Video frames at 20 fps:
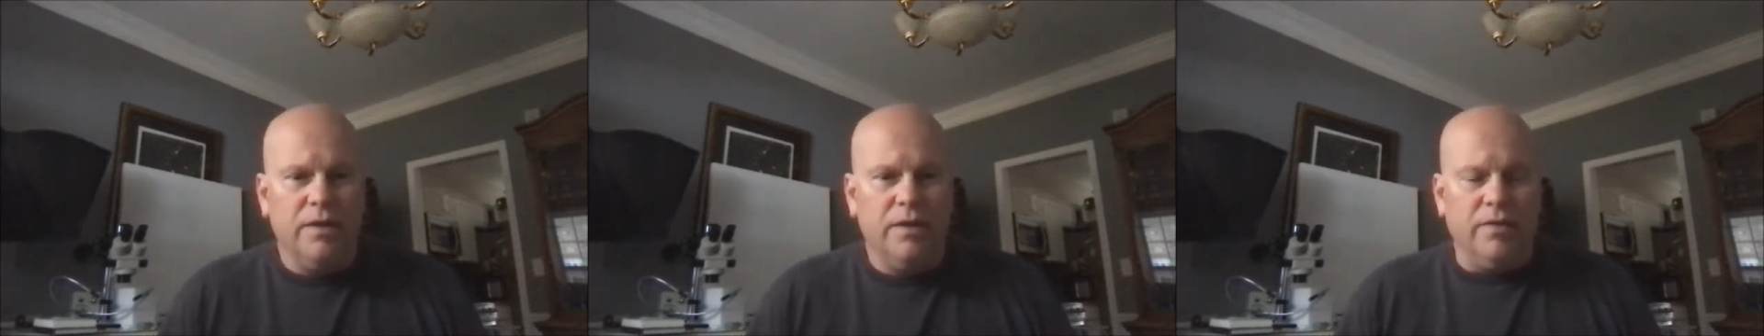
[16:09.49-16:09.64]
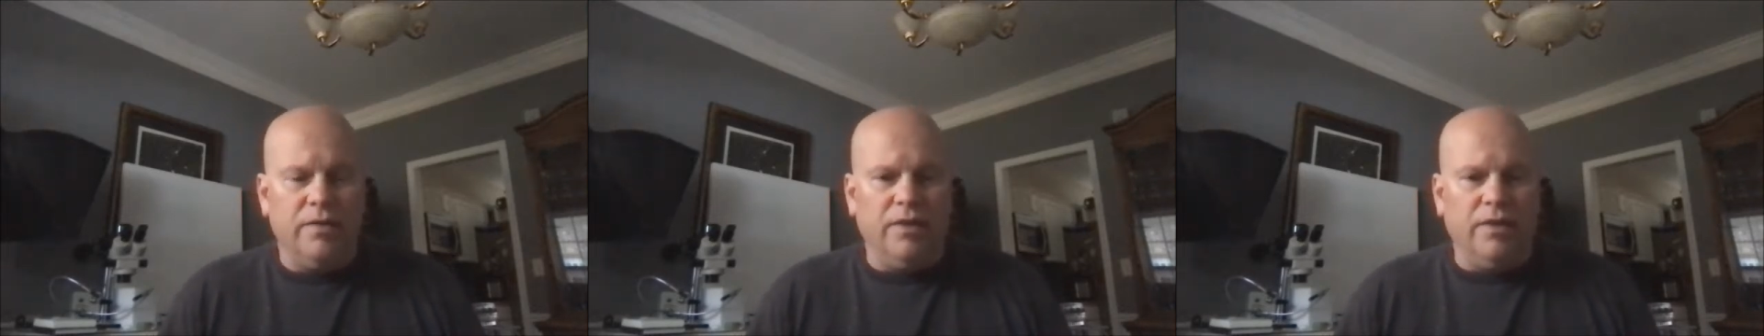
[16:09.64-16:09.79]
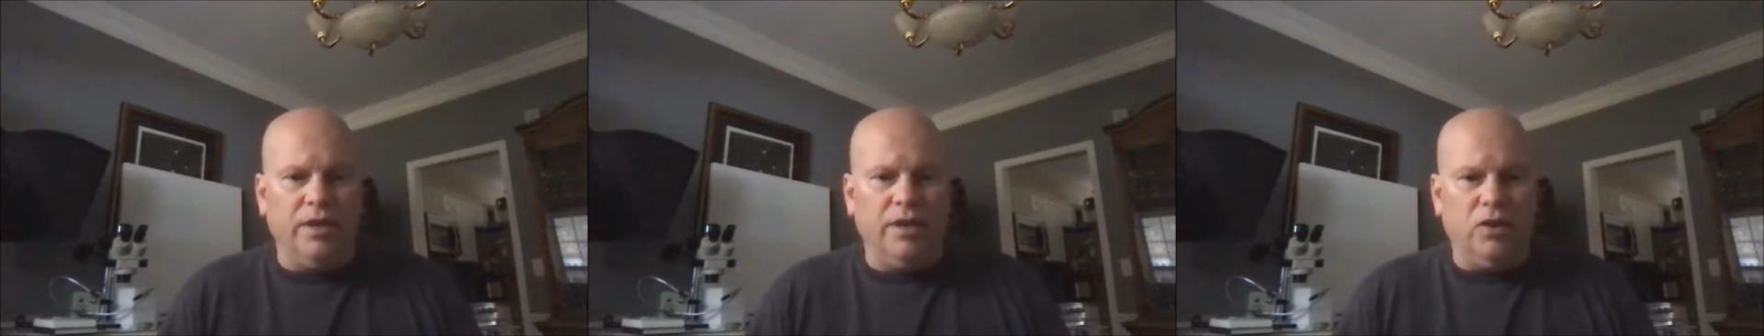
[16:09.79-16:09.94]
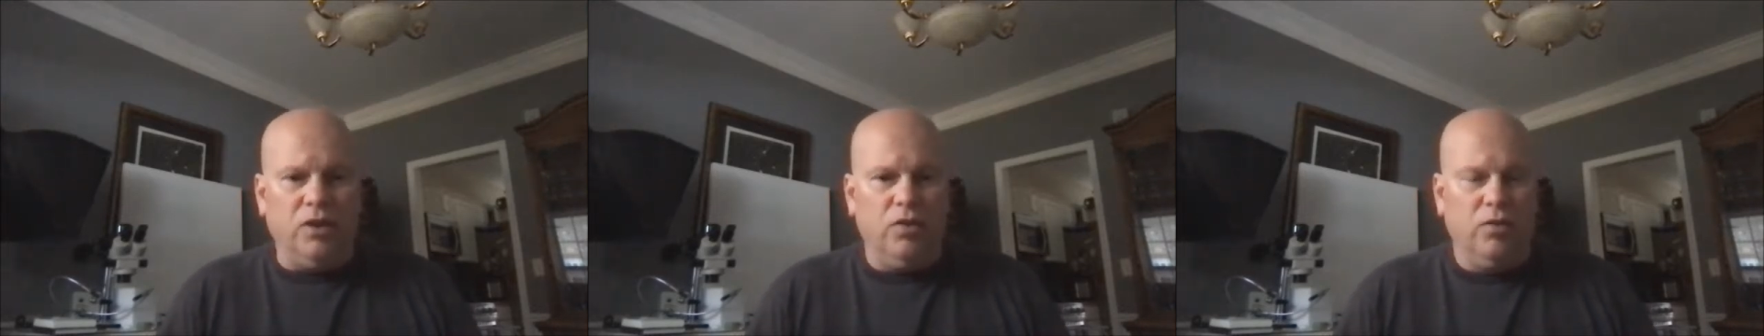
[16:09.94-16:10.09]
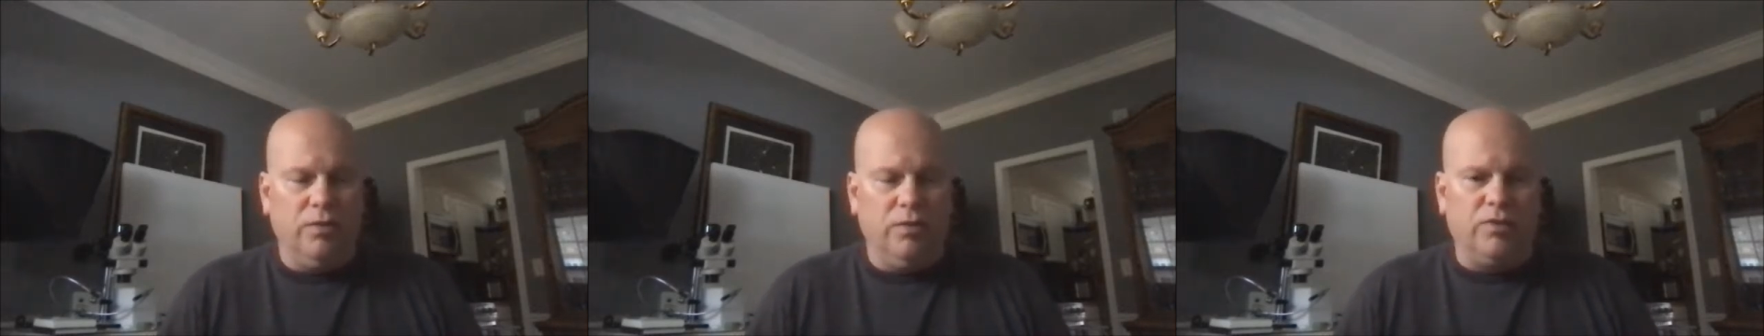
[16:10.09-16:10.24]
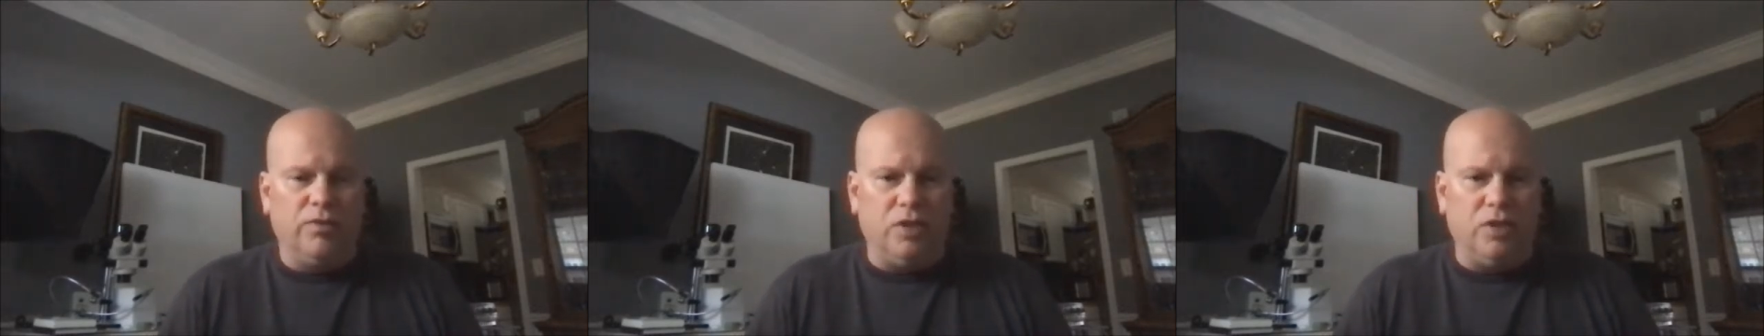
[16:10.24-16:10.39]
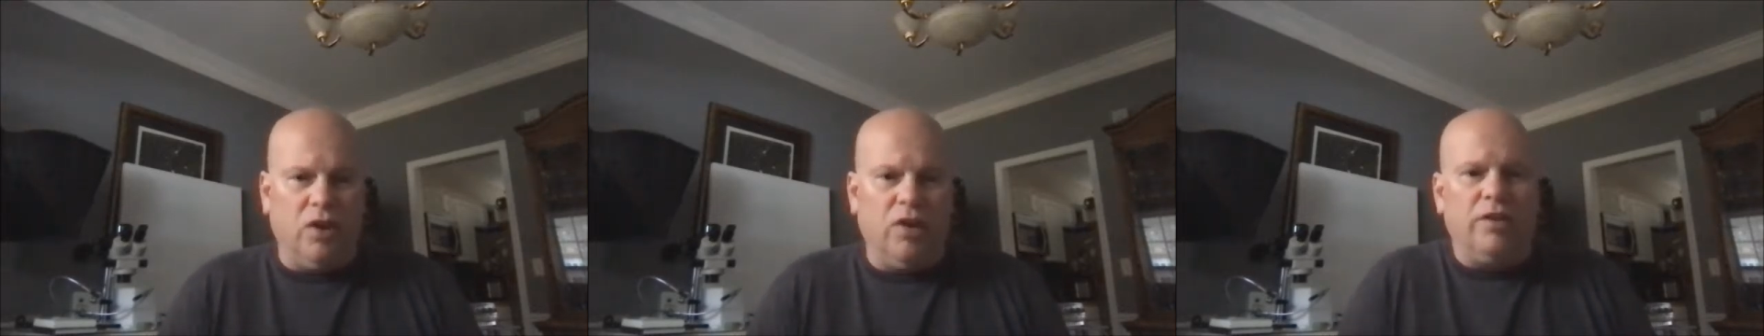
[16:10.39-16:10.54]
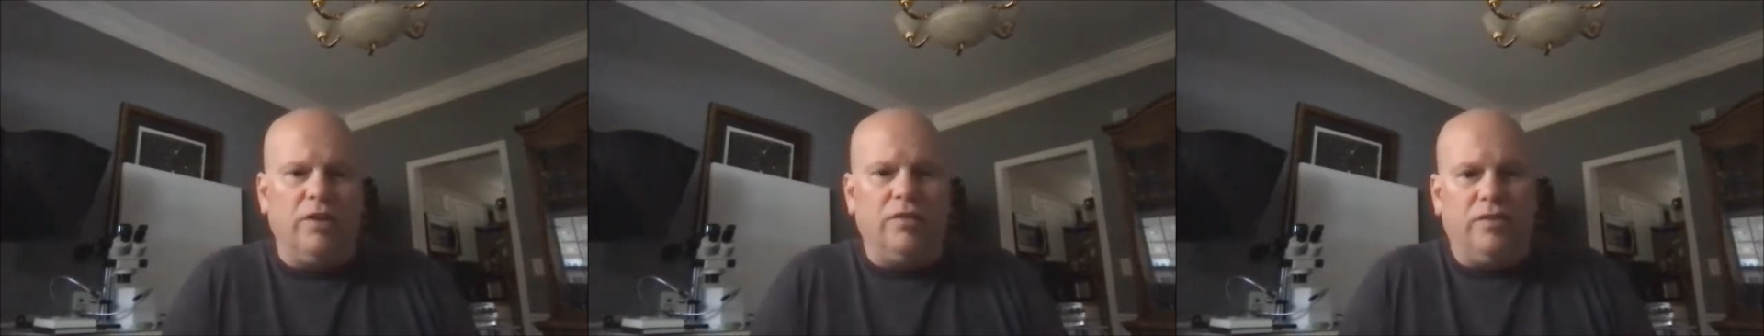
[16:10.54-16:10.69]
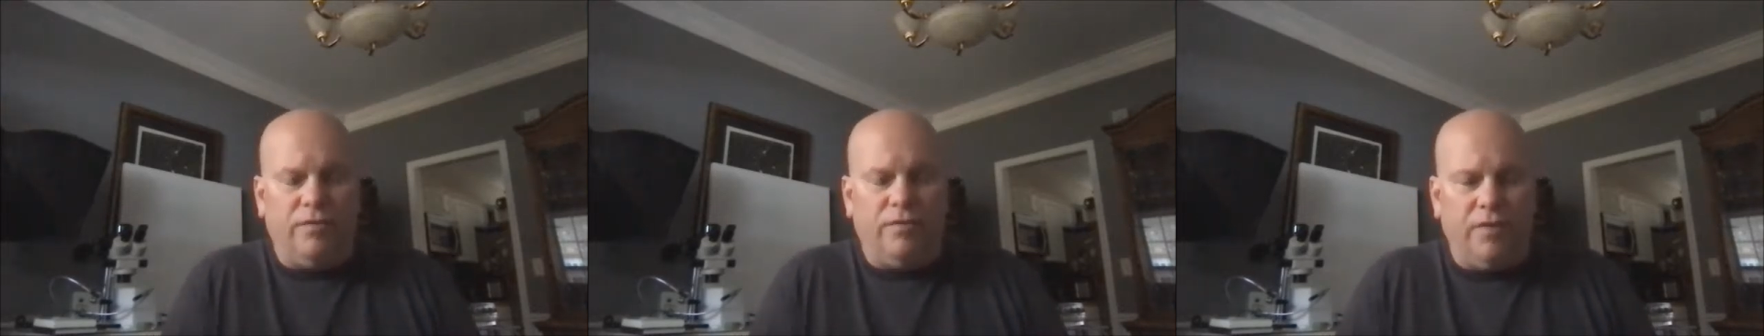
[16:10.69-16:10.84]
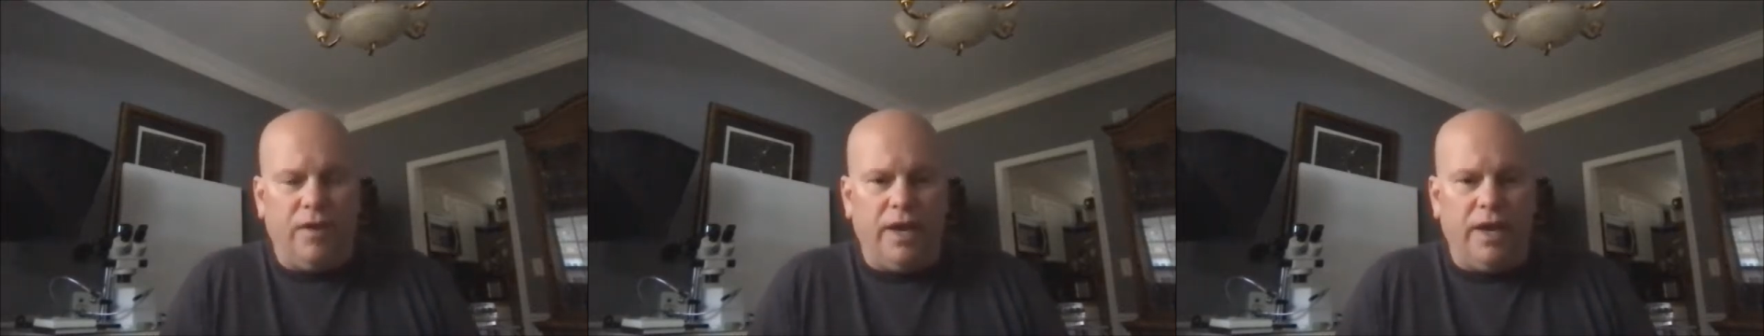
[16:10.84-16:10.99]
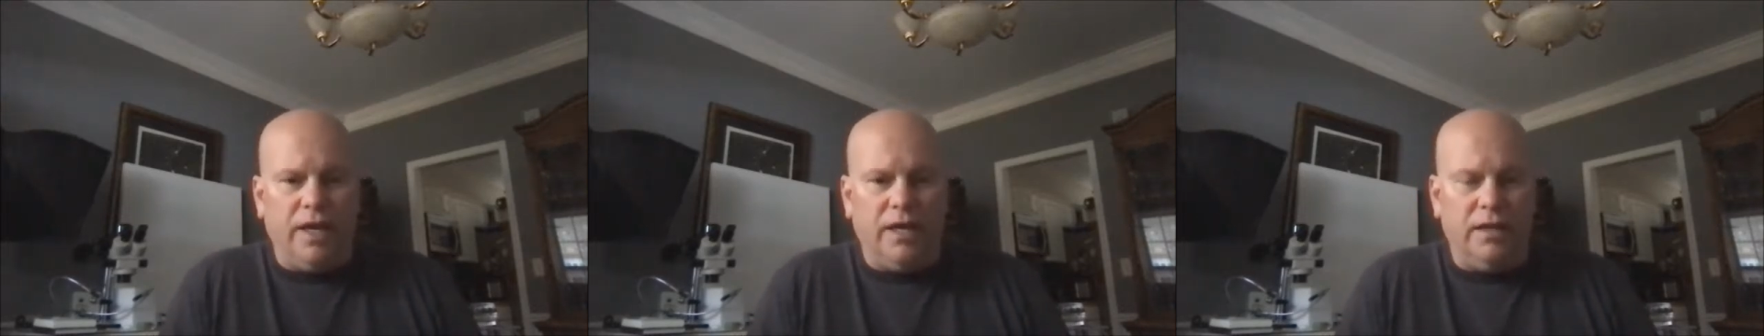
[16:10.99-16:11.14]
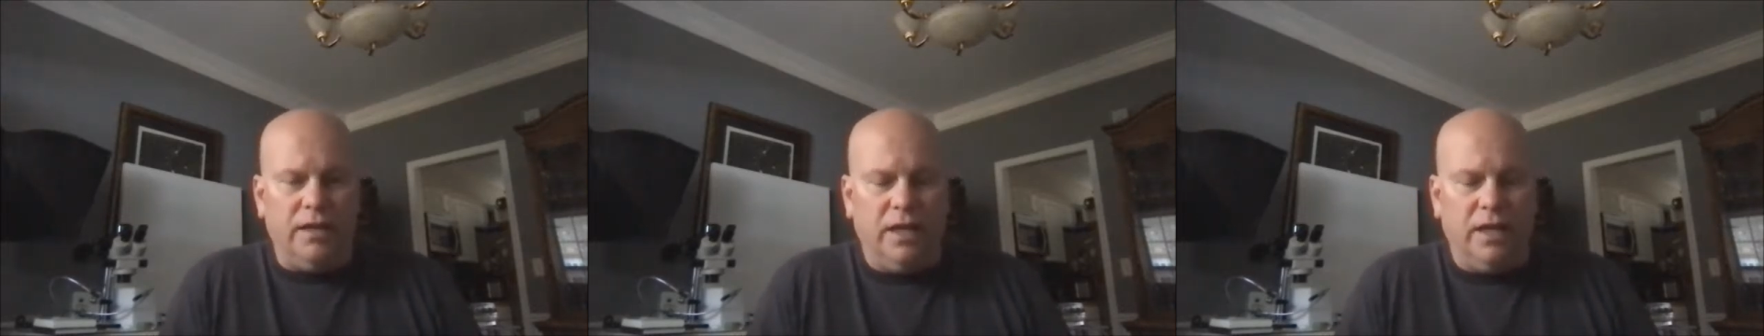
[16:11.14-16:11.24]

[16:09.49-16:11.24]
That you have started the fight,